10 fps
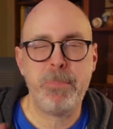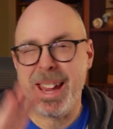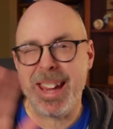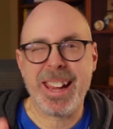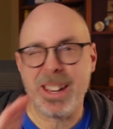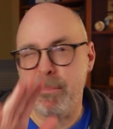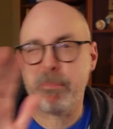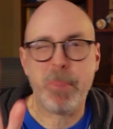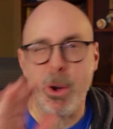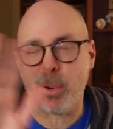peek
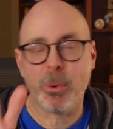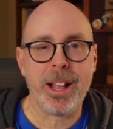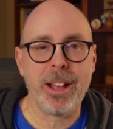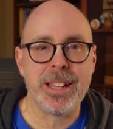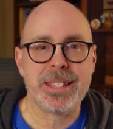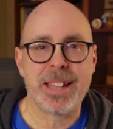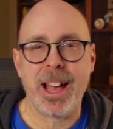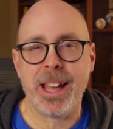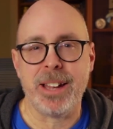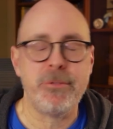and poke around
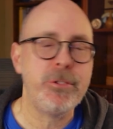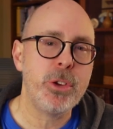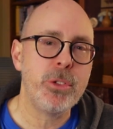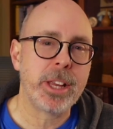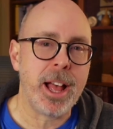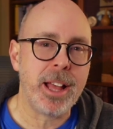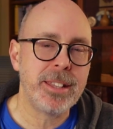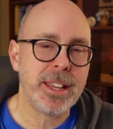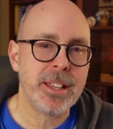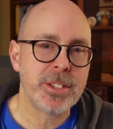inside and view the
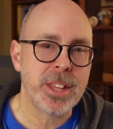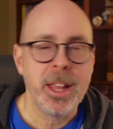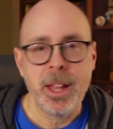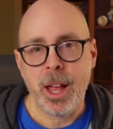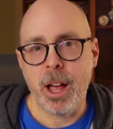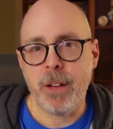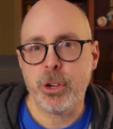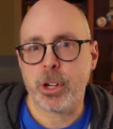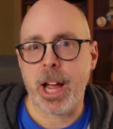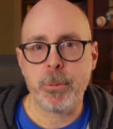contents
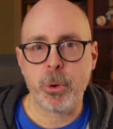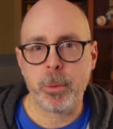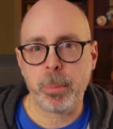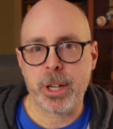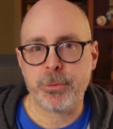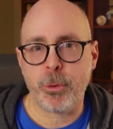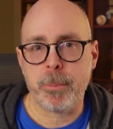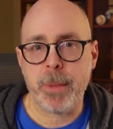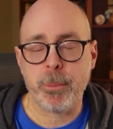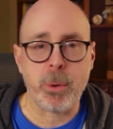of your Commodore Plus
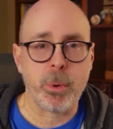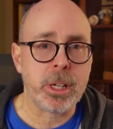4 memory.